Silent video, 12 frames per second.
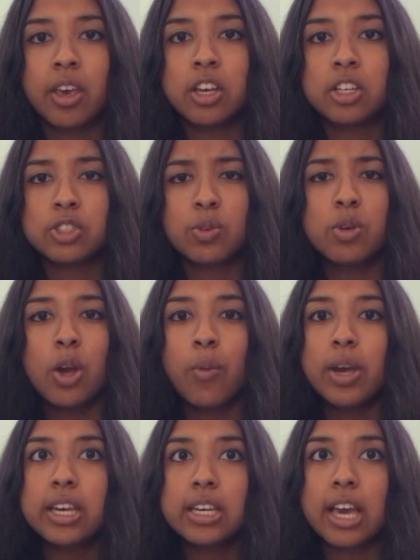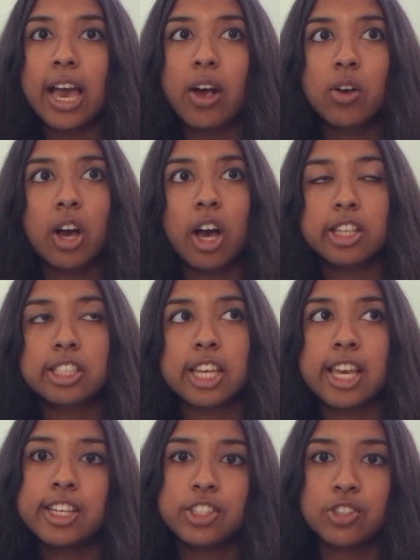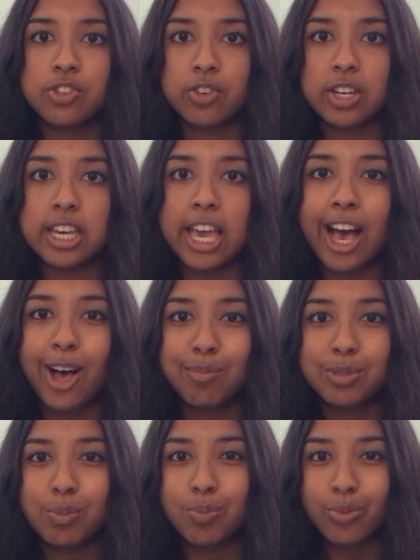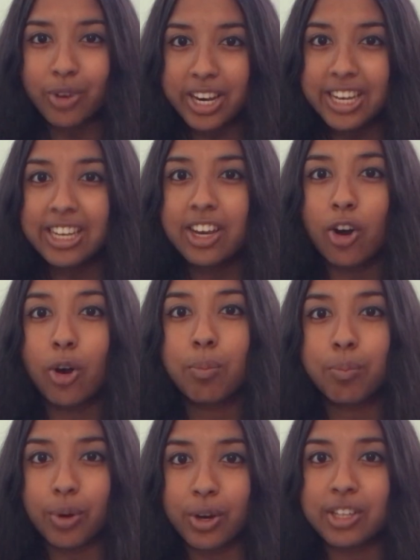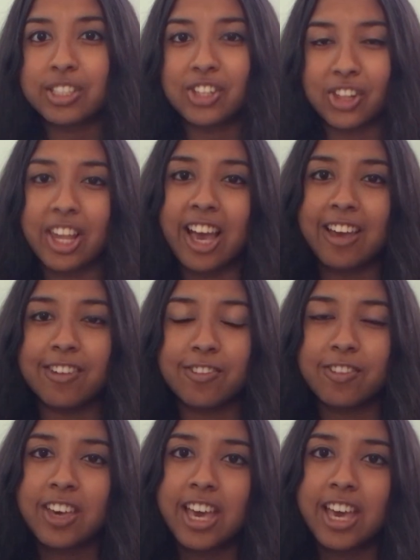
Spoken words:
So knowing Alcott's history helps bring her book to life,